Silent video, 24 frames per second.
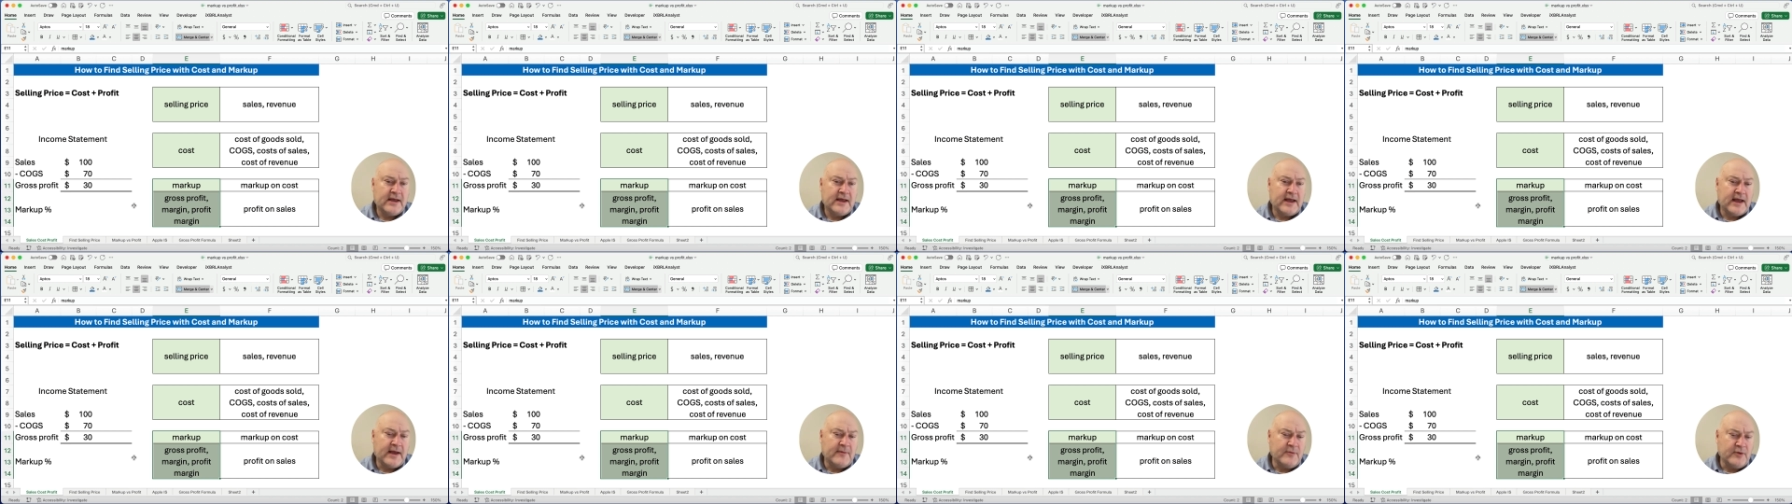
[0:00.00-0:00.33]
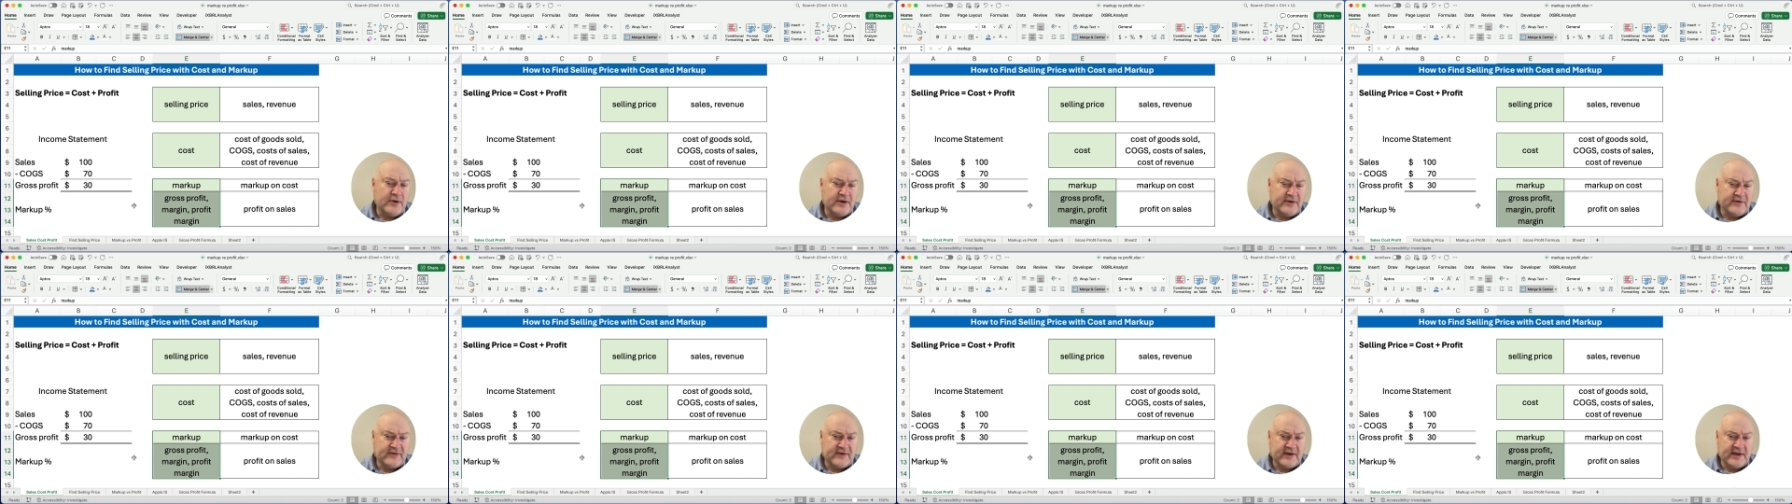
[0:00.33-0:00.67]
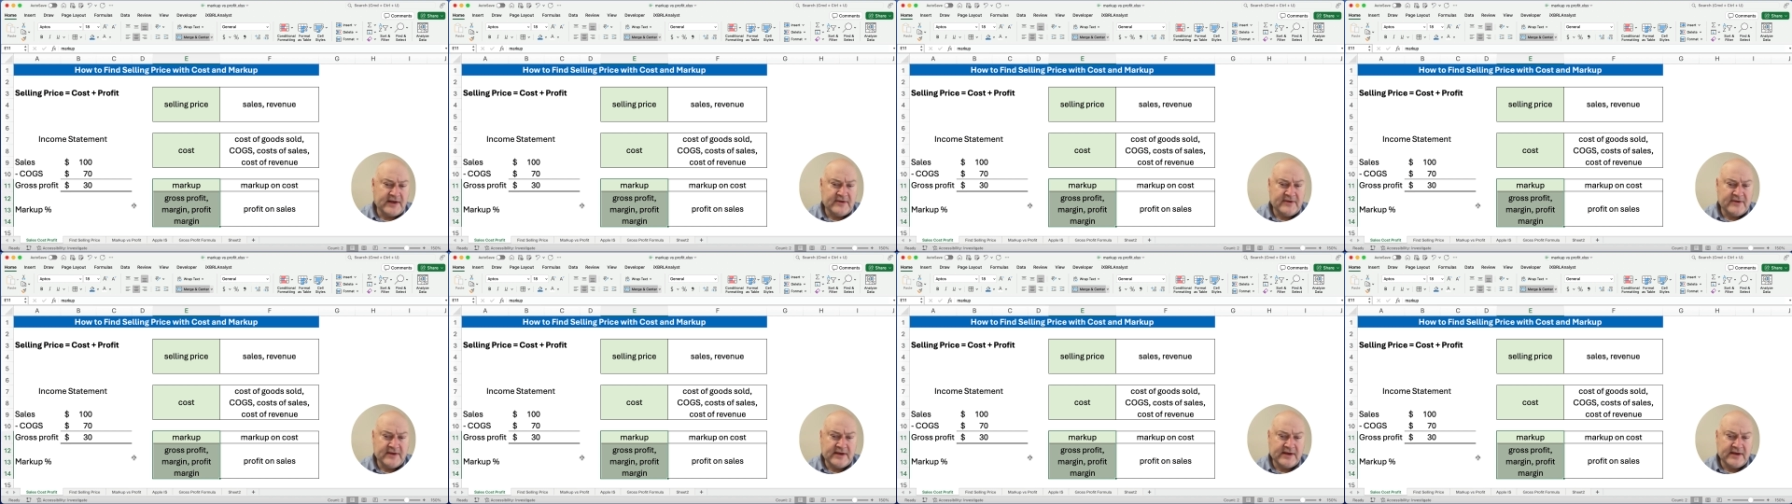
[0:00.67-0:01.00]
I'm going to
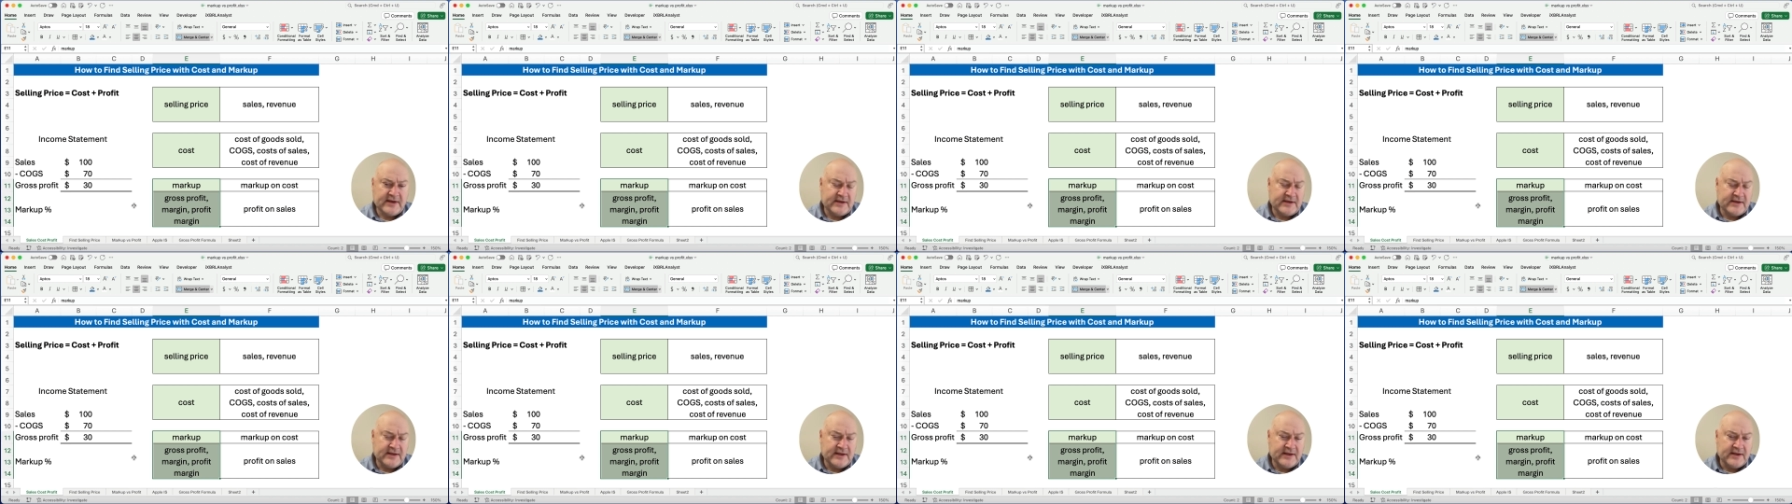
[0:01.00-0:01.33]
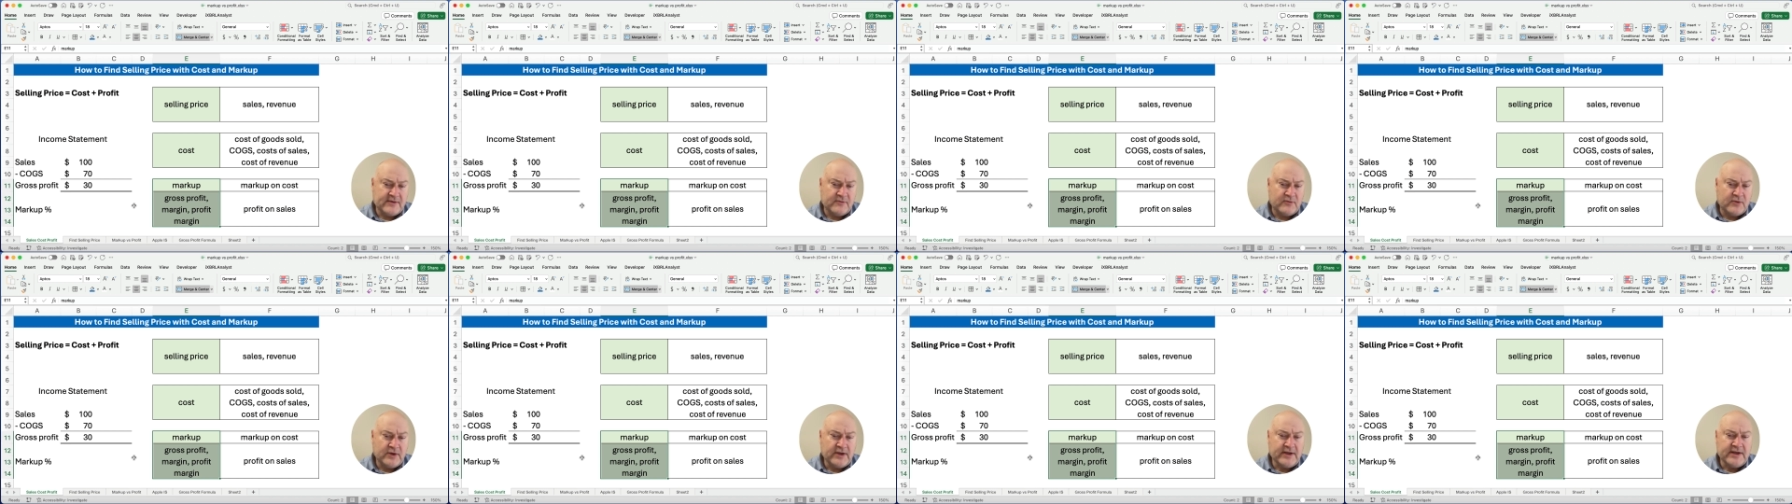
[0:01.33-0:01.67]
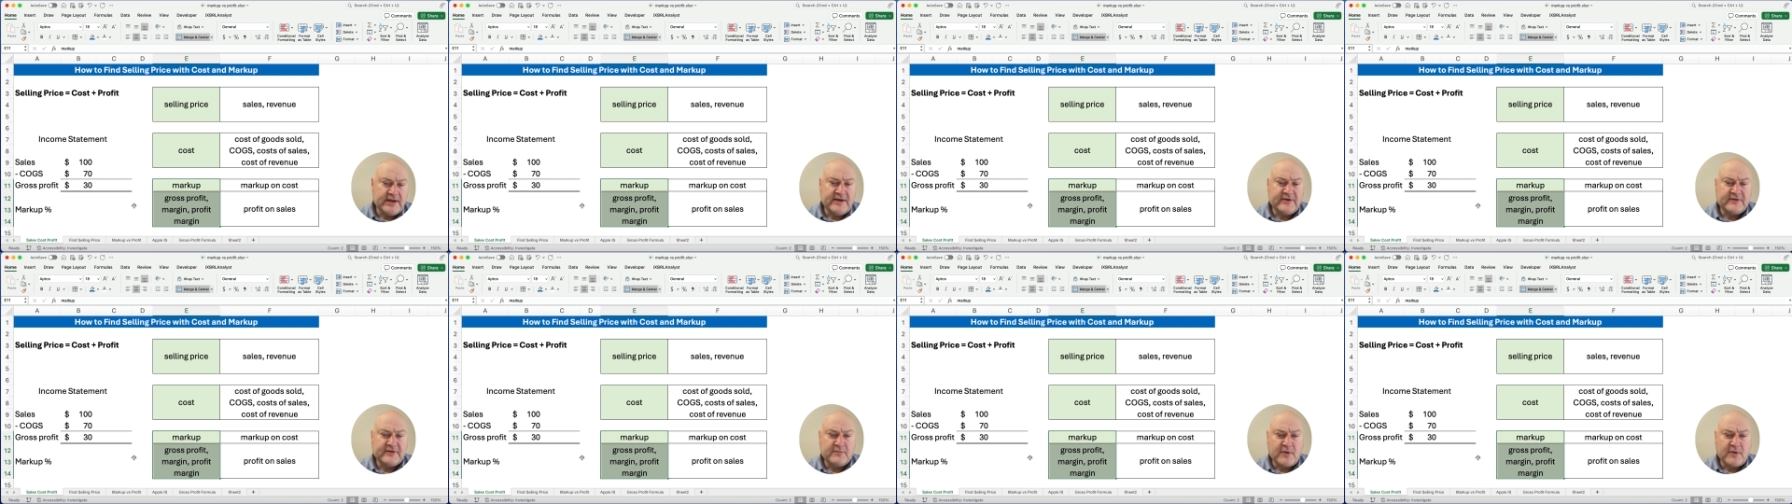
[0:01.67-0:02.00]
say that it, it
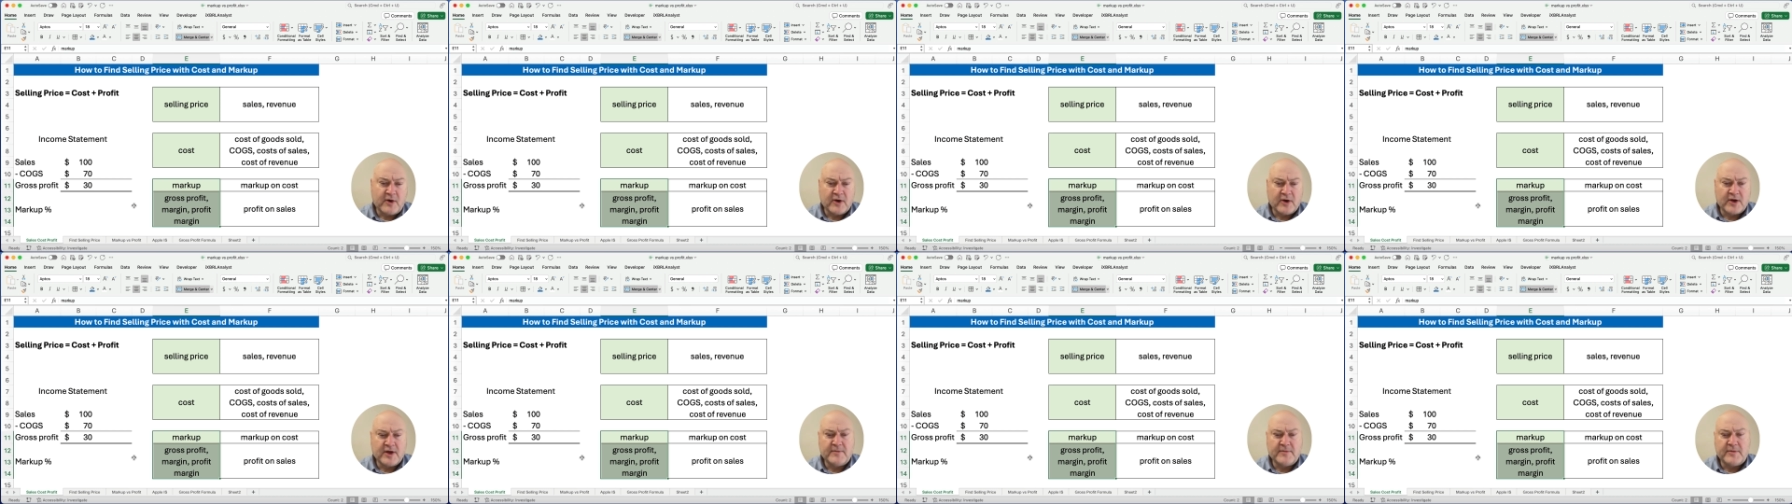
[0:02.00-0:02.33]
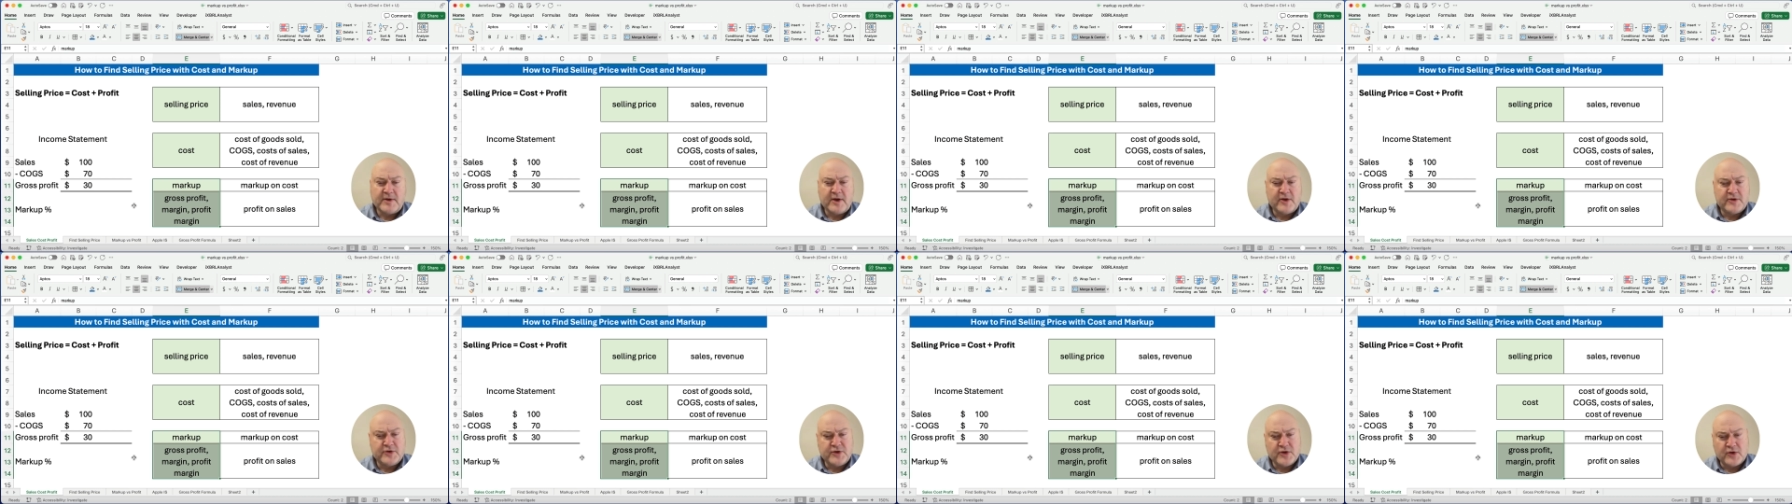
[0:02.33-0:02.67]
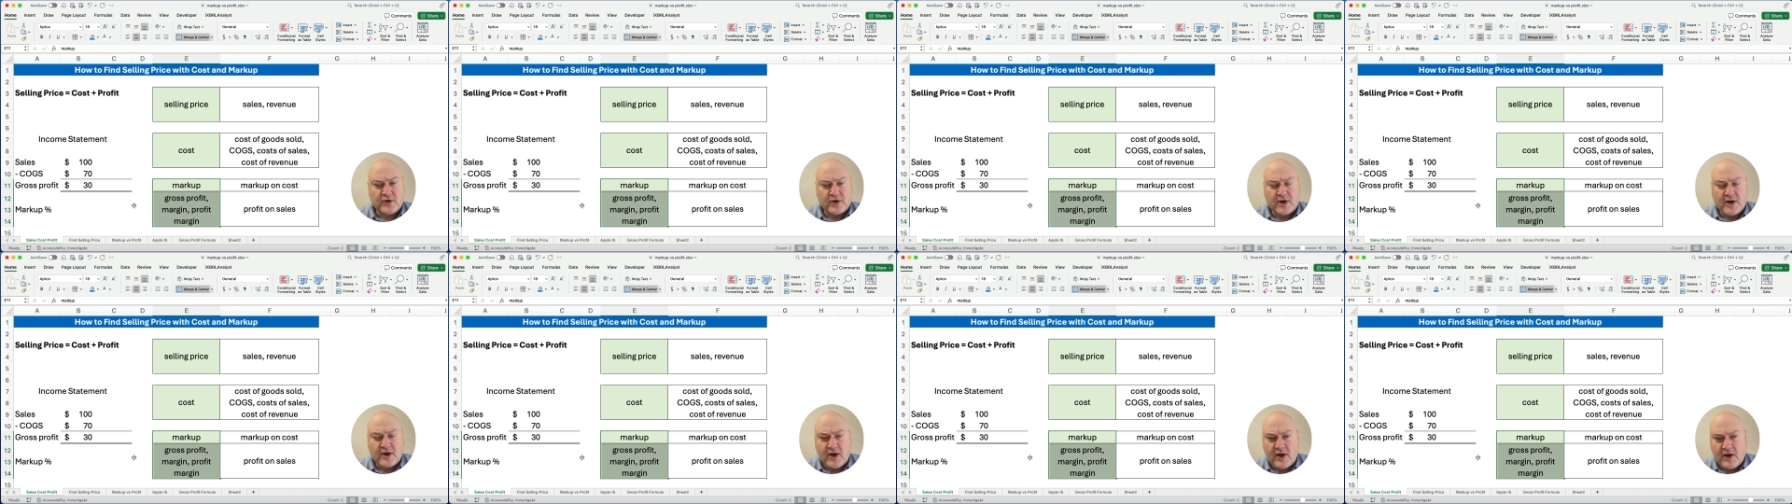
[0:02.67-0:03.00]
really is markup on your
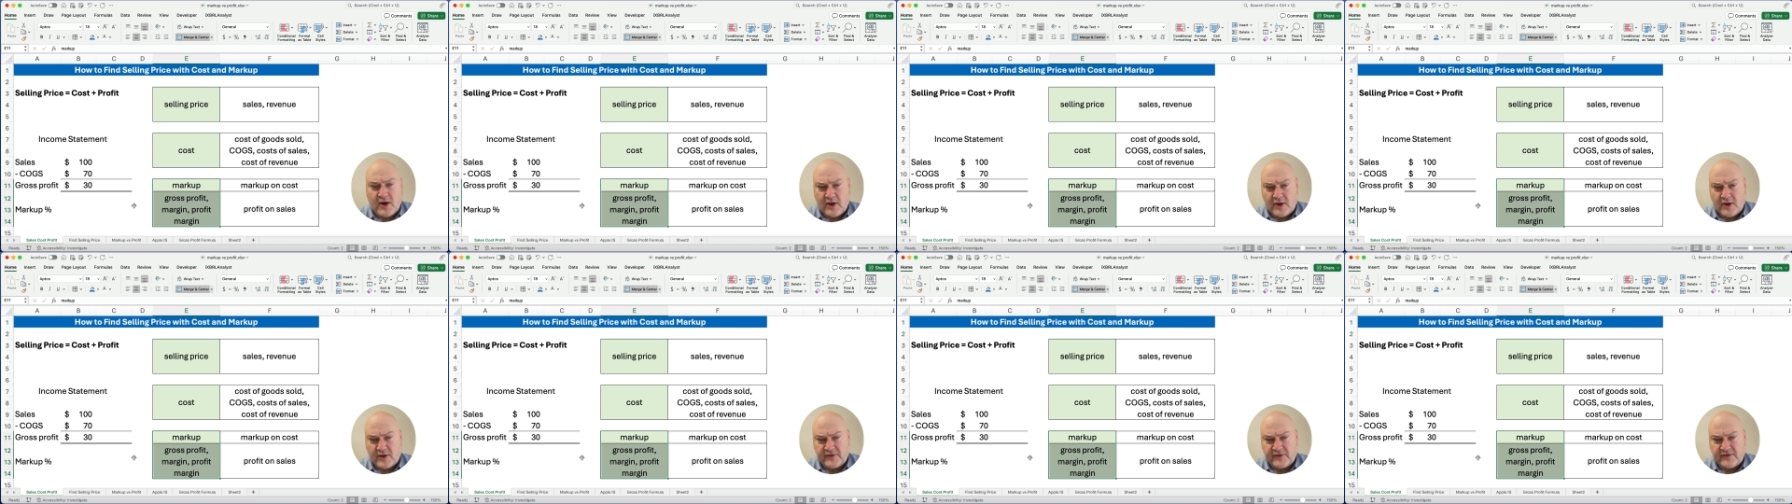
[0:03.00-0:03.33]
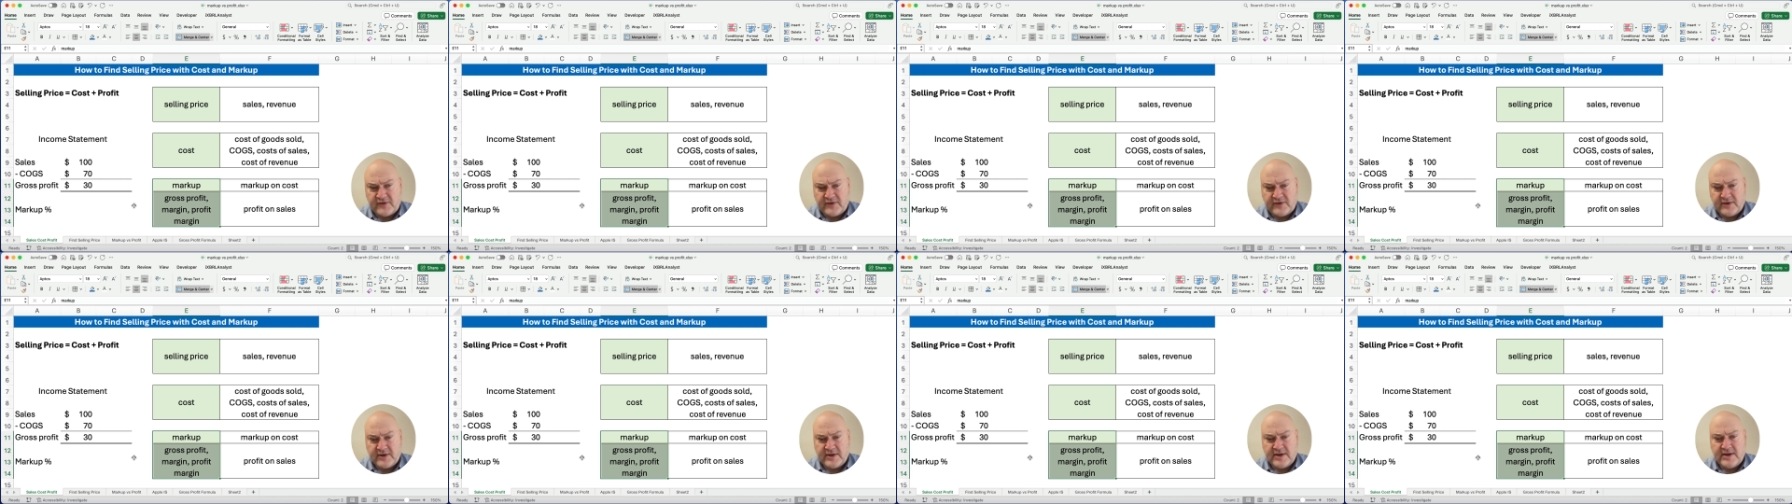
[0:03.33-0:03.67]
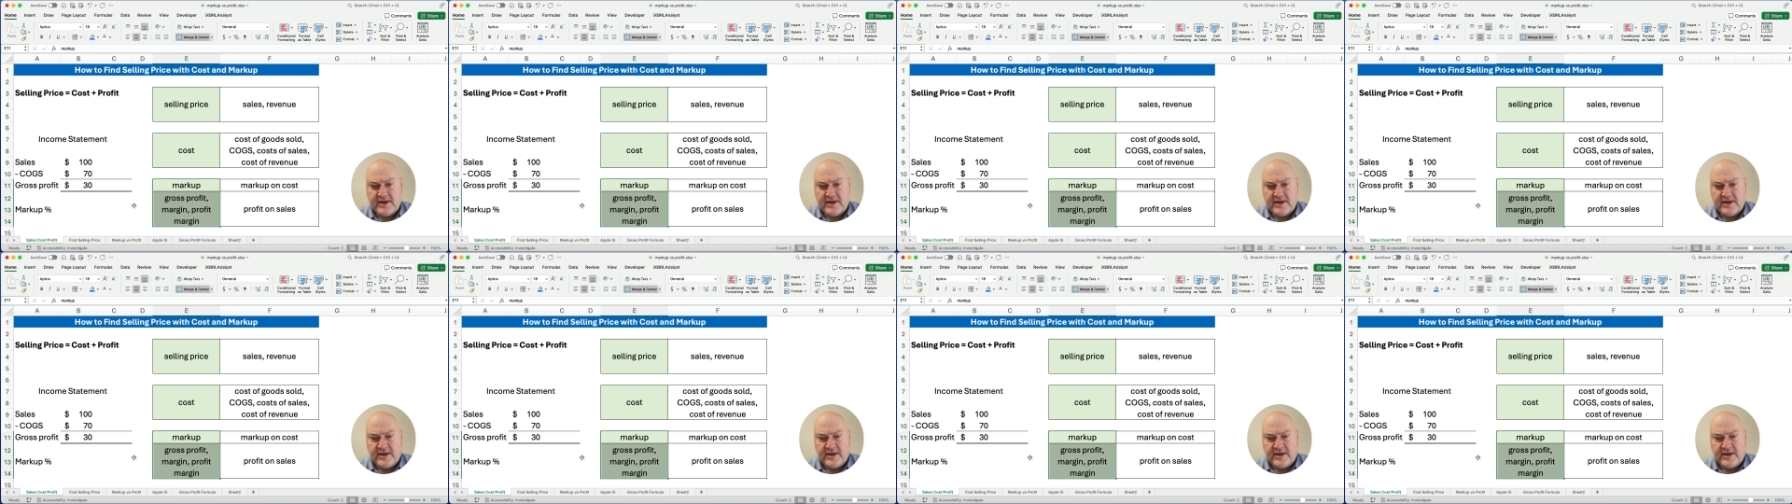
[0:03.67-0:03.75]
cost.